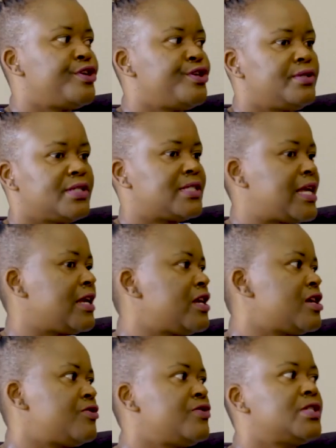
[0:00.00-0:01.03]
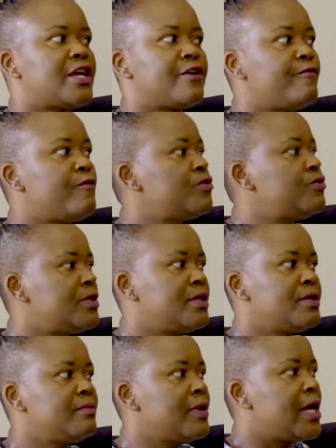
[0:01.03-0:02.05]
you to a psychiatrist. I fought with
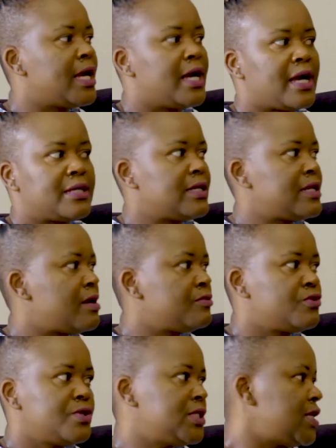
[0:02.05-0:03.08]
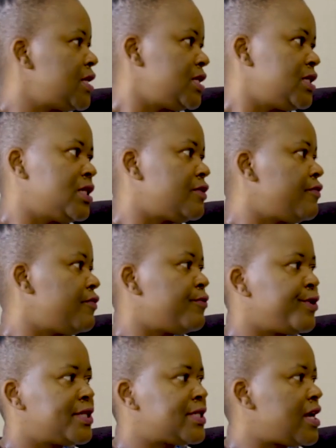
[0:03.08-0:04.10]
him. I said, I'm too intelligent for
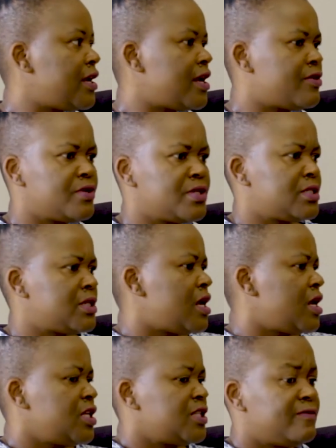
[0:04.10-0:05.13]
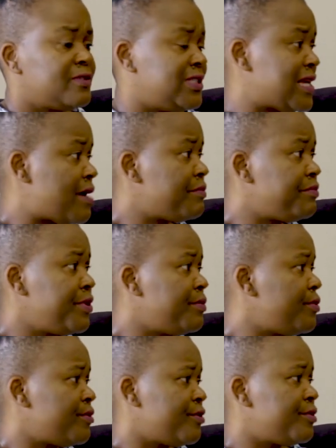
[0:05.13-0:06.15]
a psychiatrist. It's for dumb
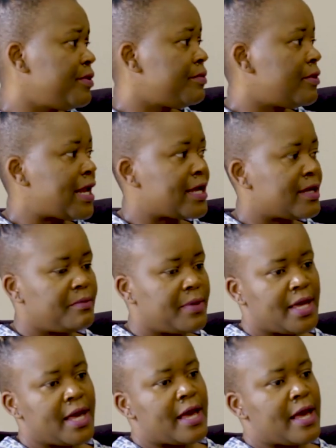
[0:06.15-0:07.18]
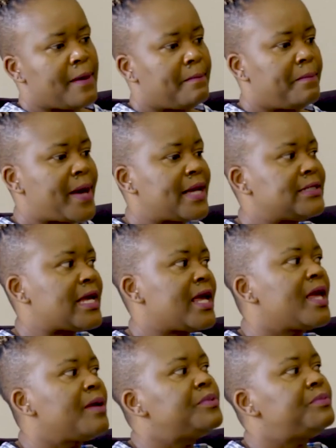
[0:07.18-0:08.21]
people, not people like me. But I
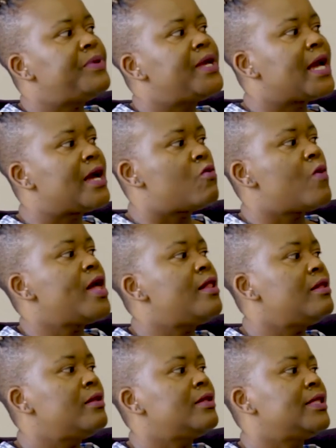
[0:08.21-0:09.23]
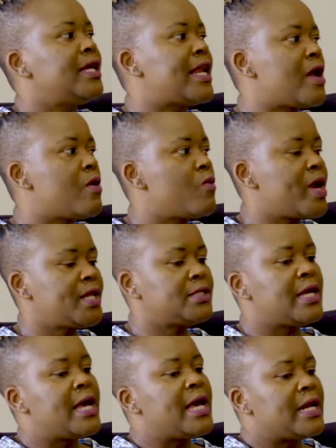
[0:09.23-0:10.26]
kept being unwell. Then I went,
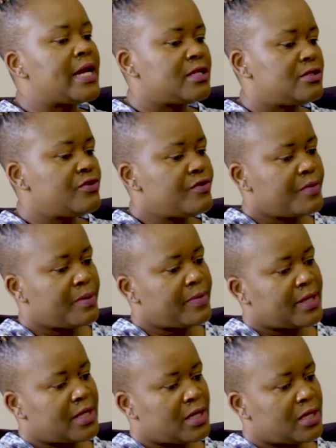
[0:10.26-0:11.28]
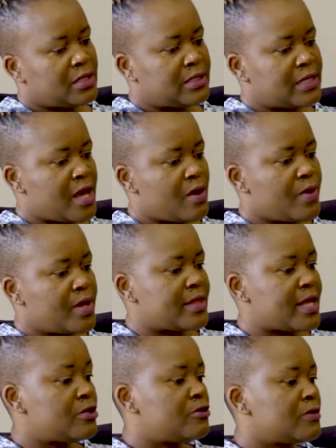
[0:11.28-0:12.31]
and I still remember the day when
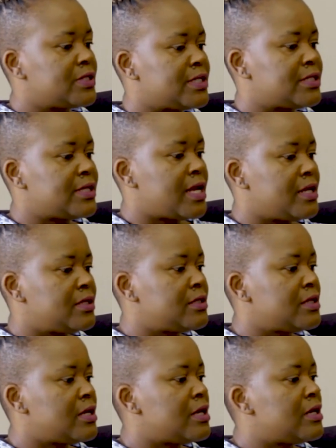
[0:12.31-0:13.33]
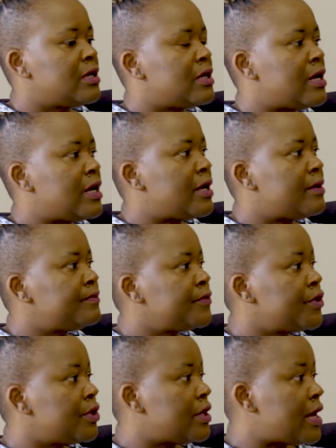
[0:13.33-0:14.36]
that doctor said,
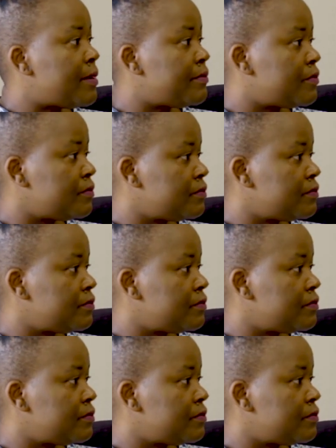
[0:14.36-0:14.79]
I'm